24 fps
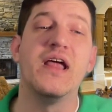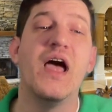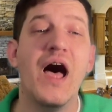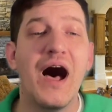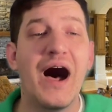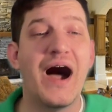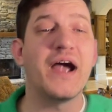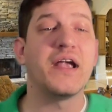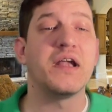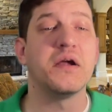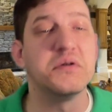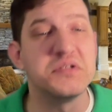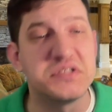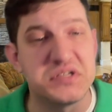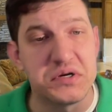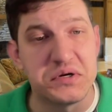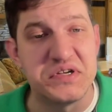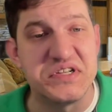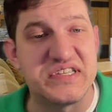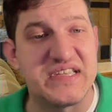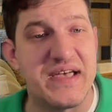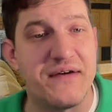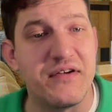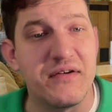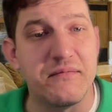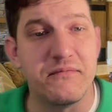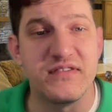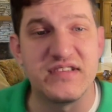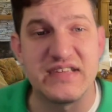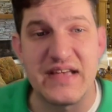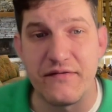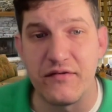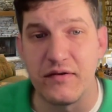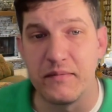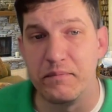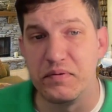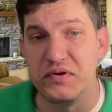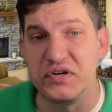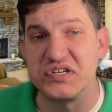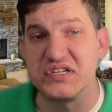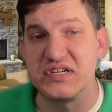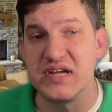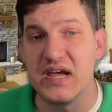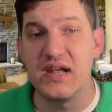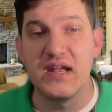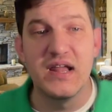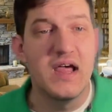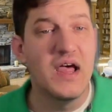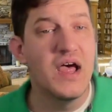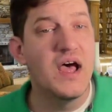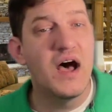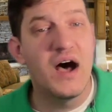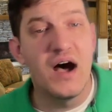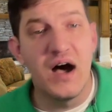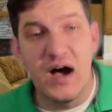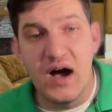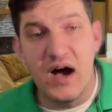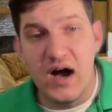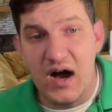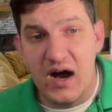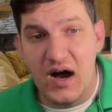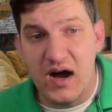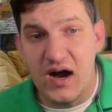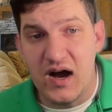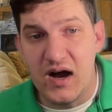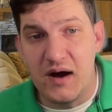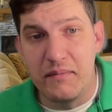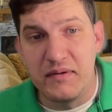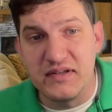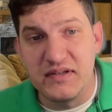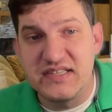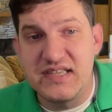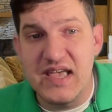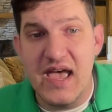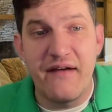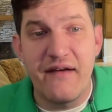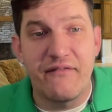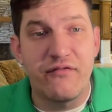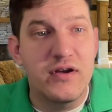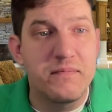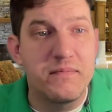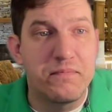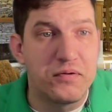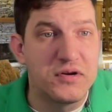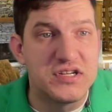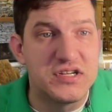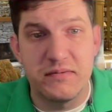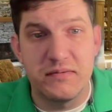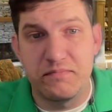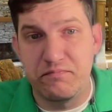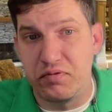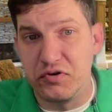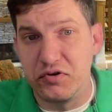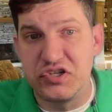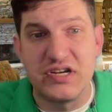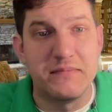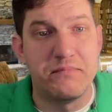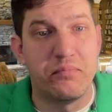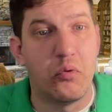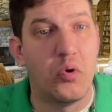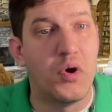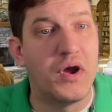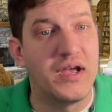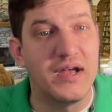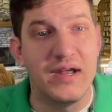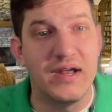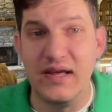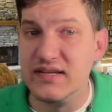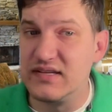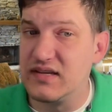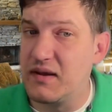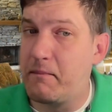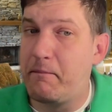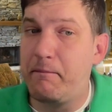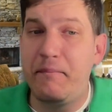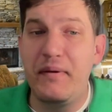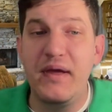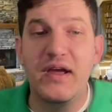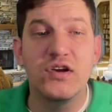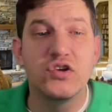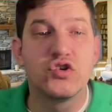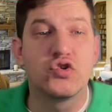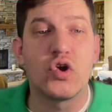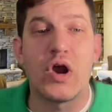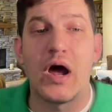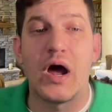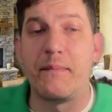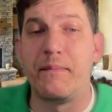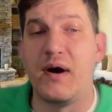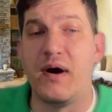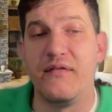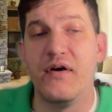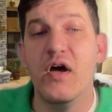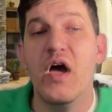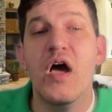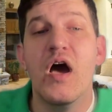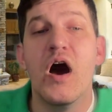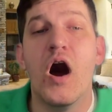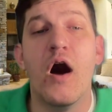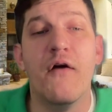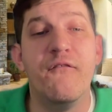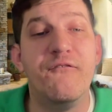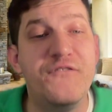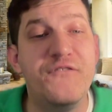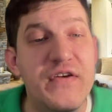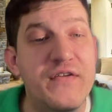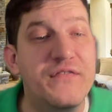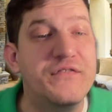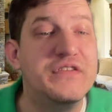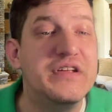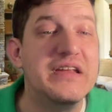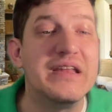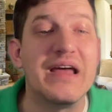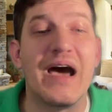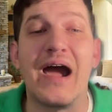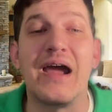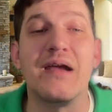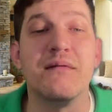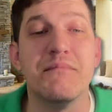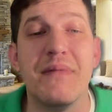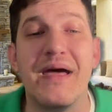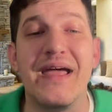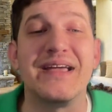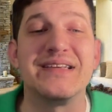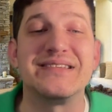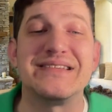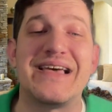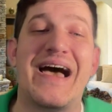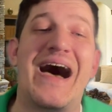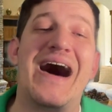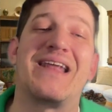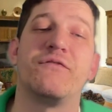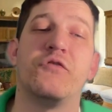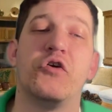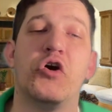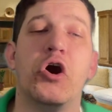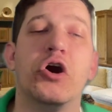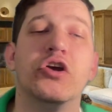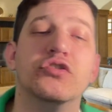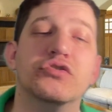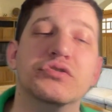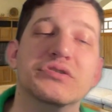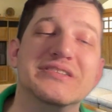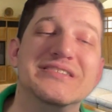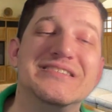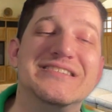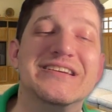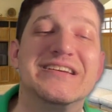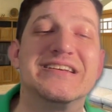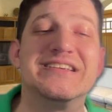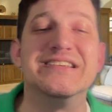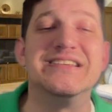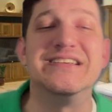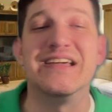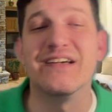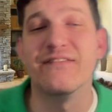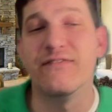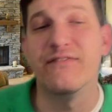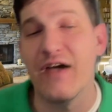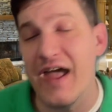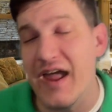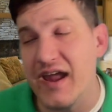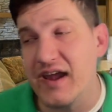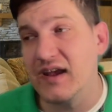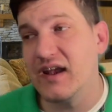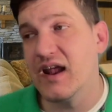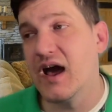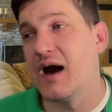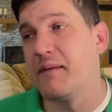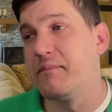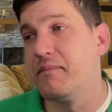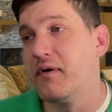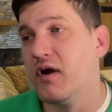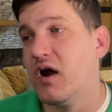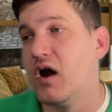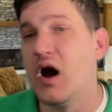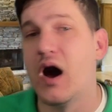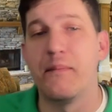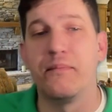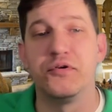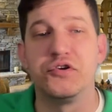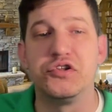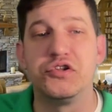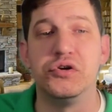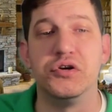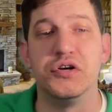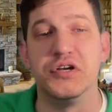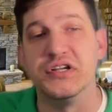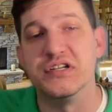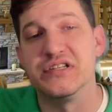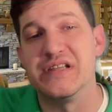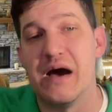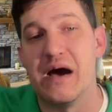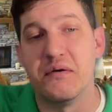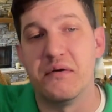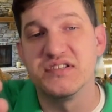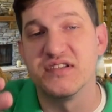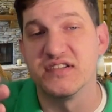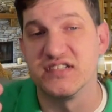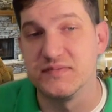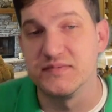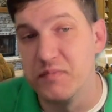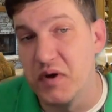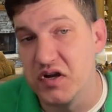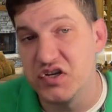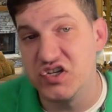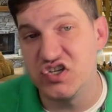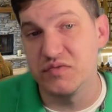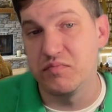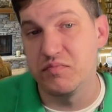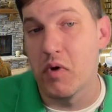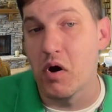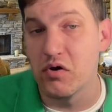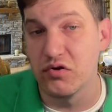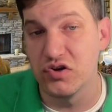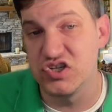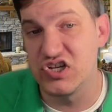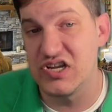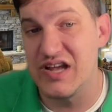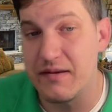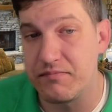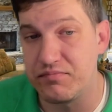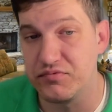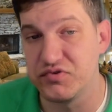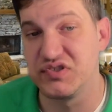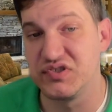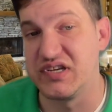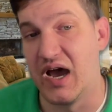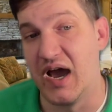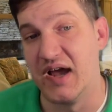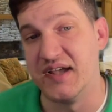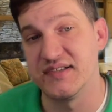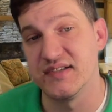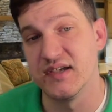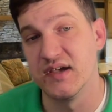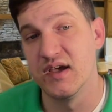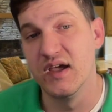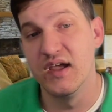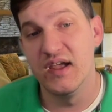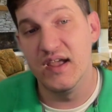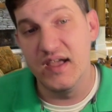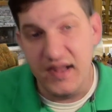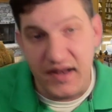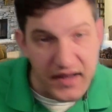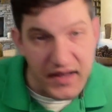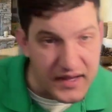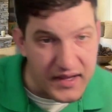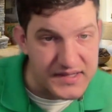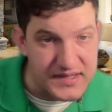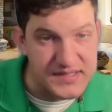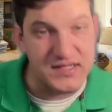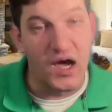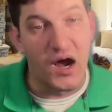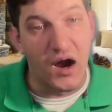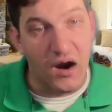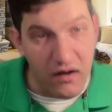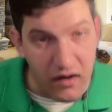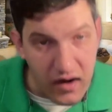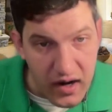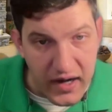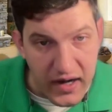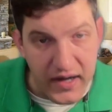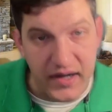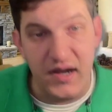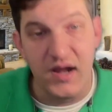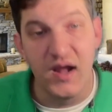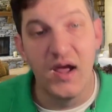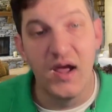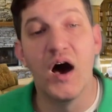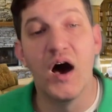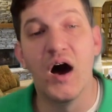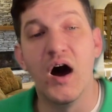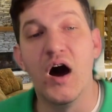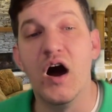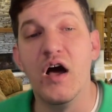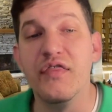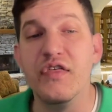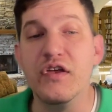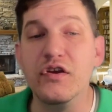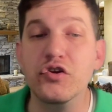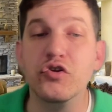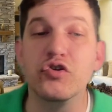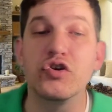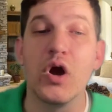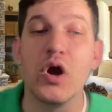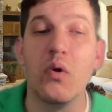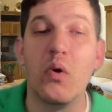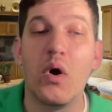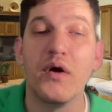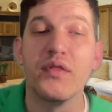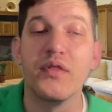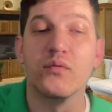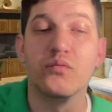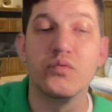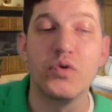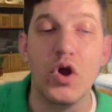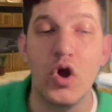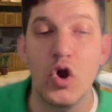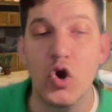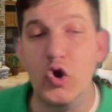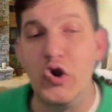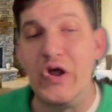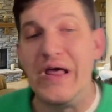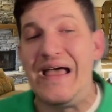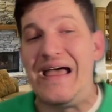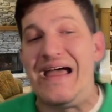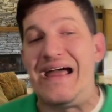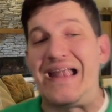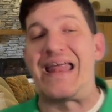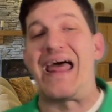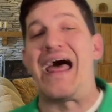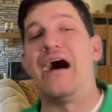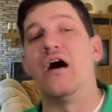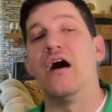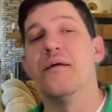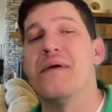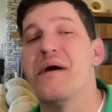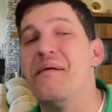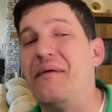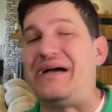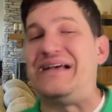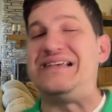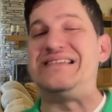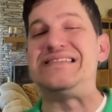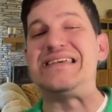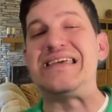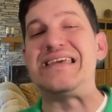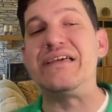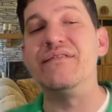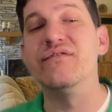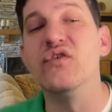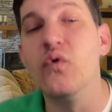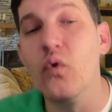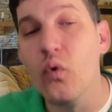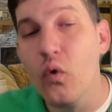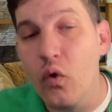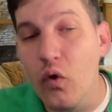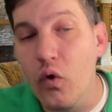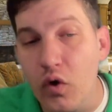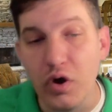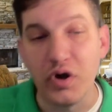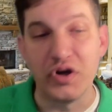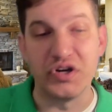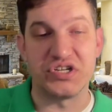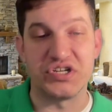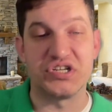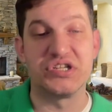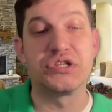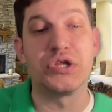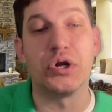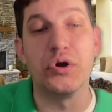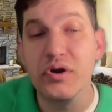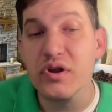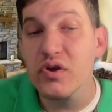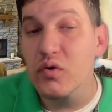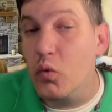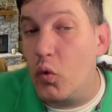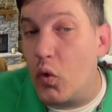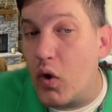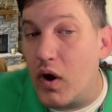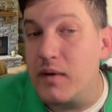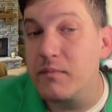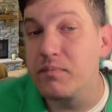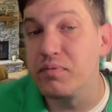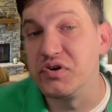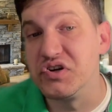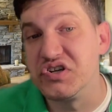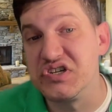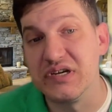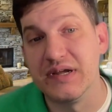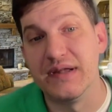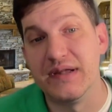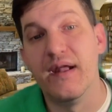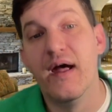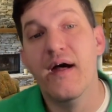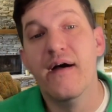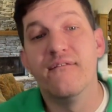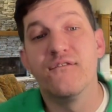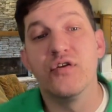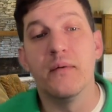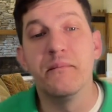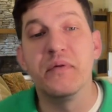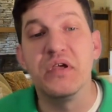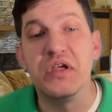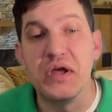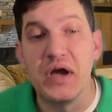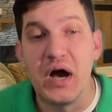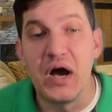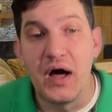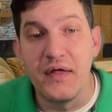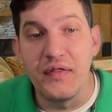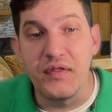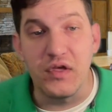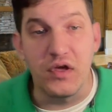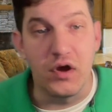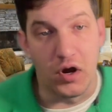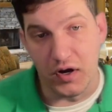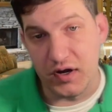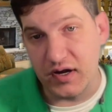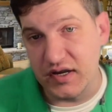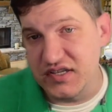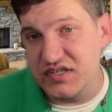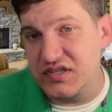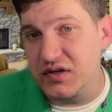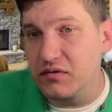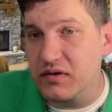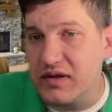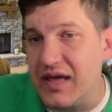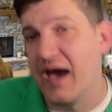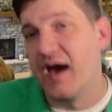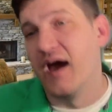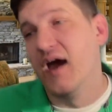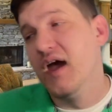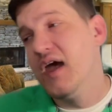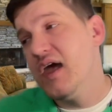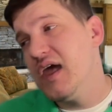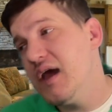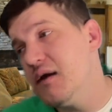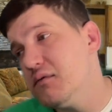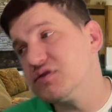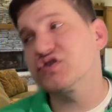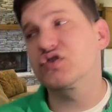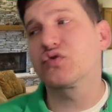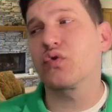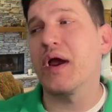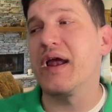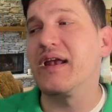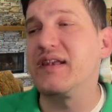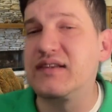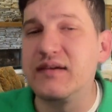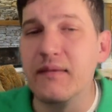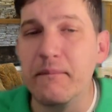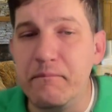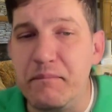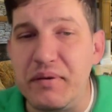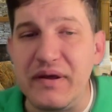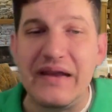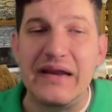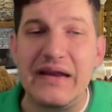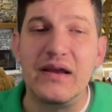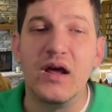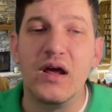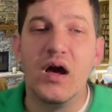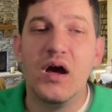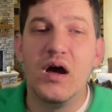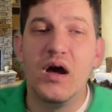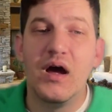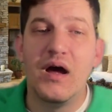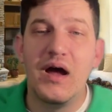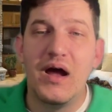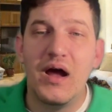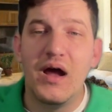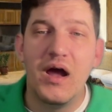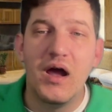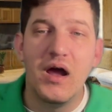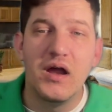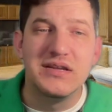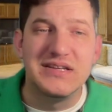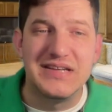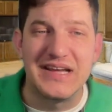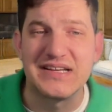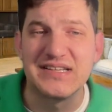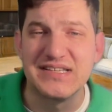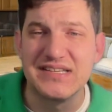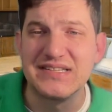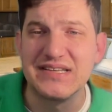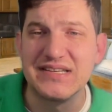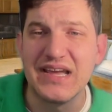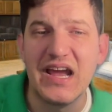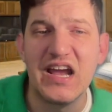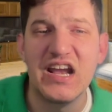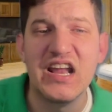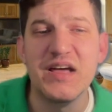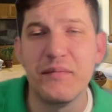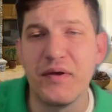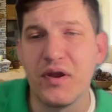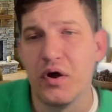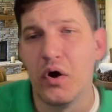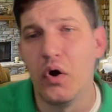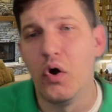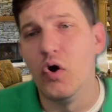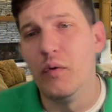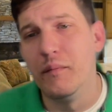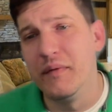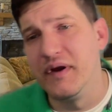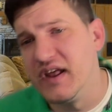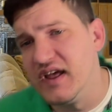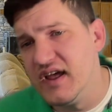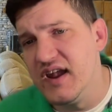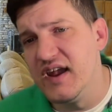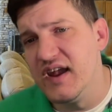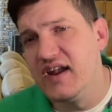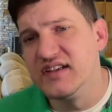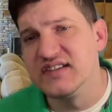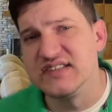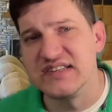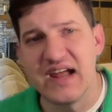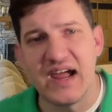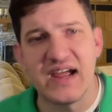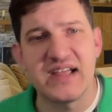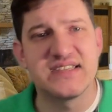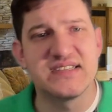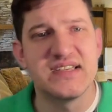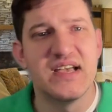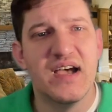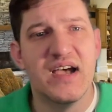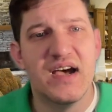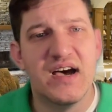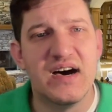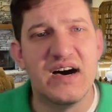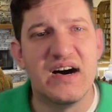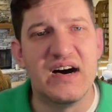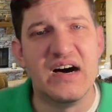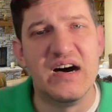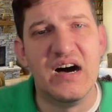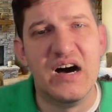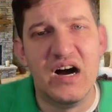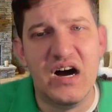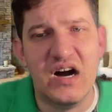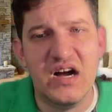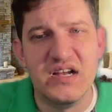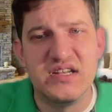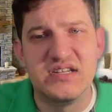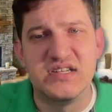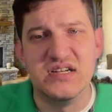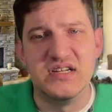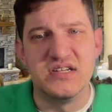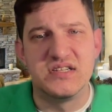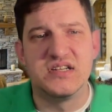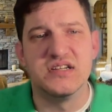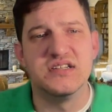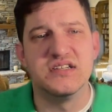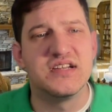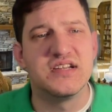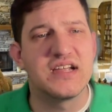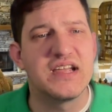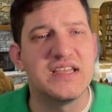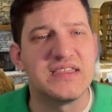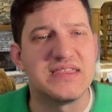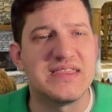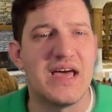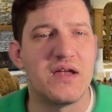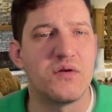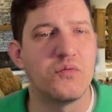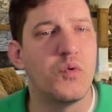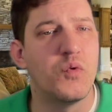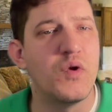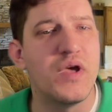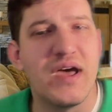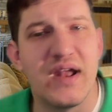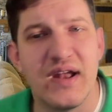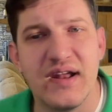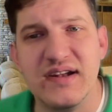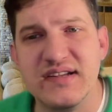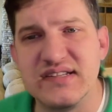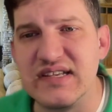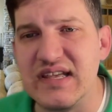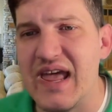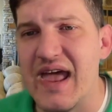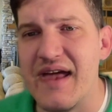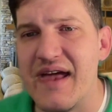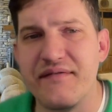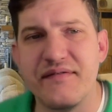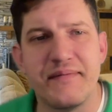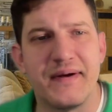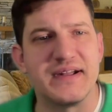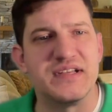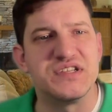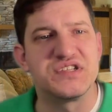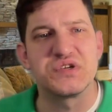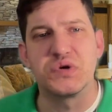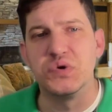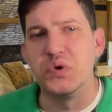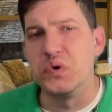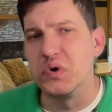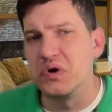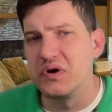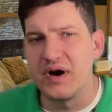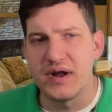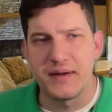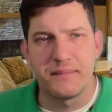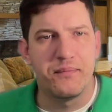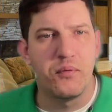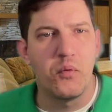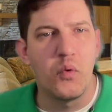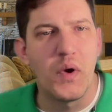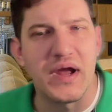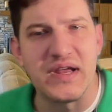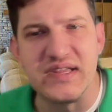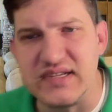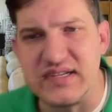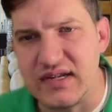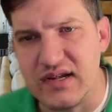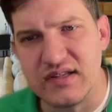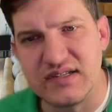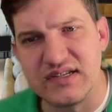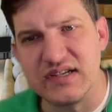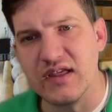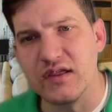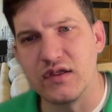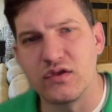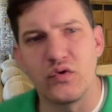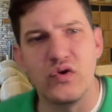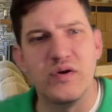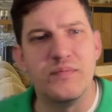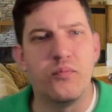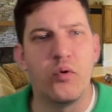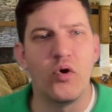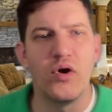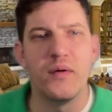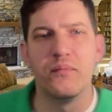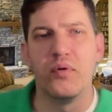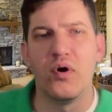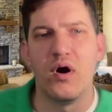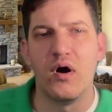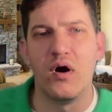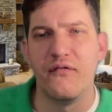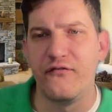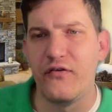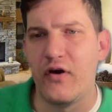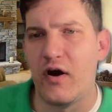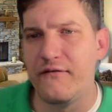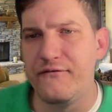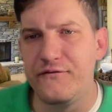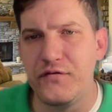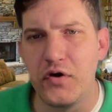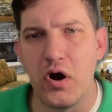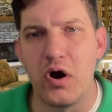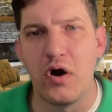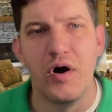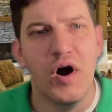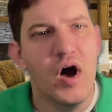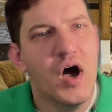I know it's only 7%, but every percent point is a big drop off. 59 makes out of 168 opportunities. Now it's a much smaller sample size. It is. All right. Then you go on the road and Alabama is even worse, 31% from beyond the arc. And so, yeah, it was great to beat Texas A&M at home, and it's nice to get that win and to see everybody score a lot of points and to see the three-point ball fall.